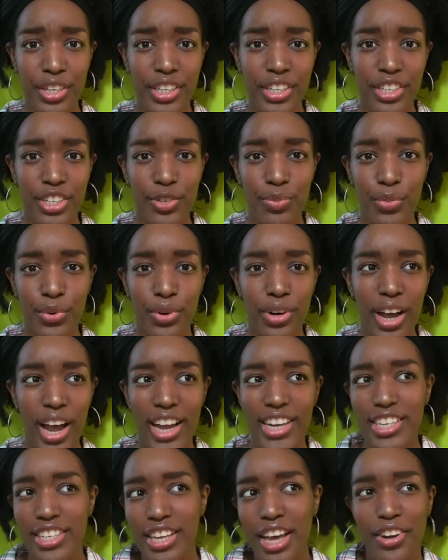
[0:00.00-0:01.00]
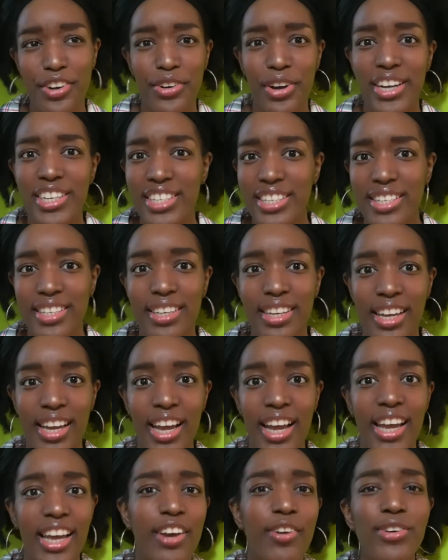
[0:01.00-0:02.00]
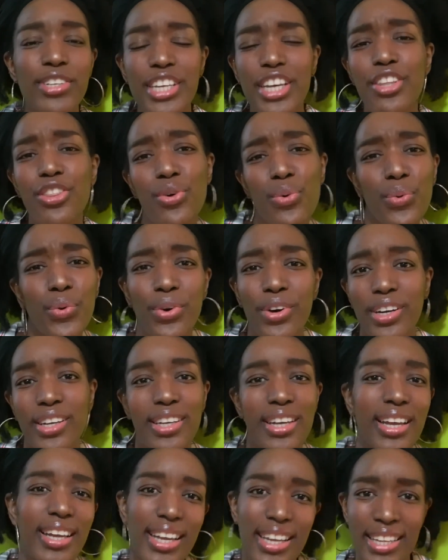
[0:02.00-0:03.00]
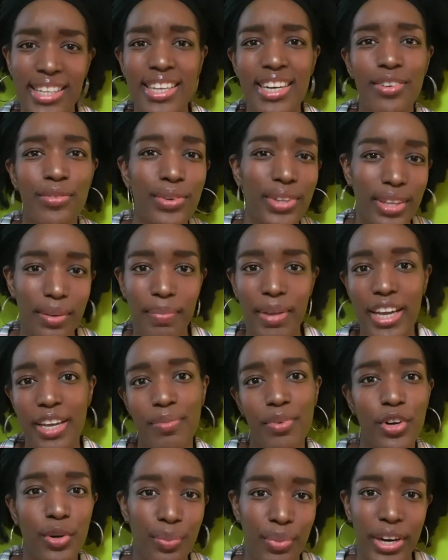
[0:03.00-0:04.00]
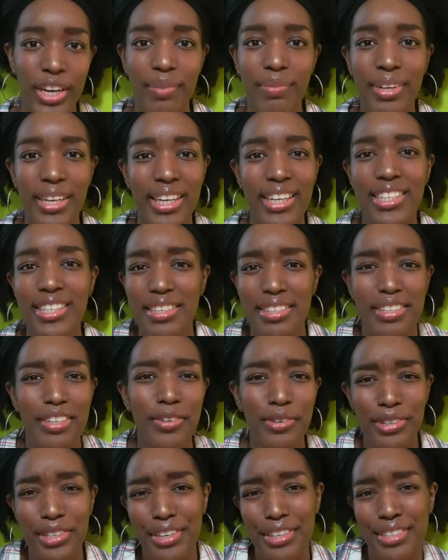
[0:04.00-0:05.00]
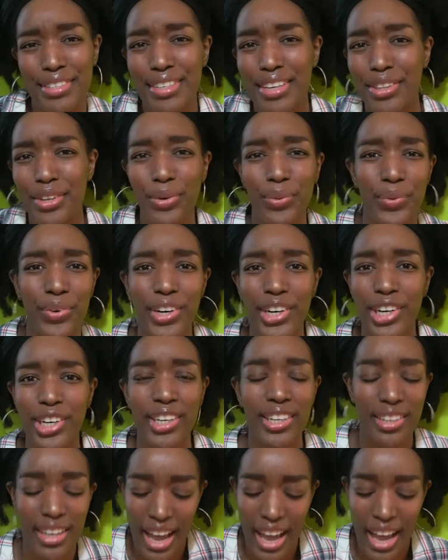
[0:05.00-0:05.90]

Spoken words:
It's just more, I don't know, it was either or. It didn't really make me or break me. It was just either or.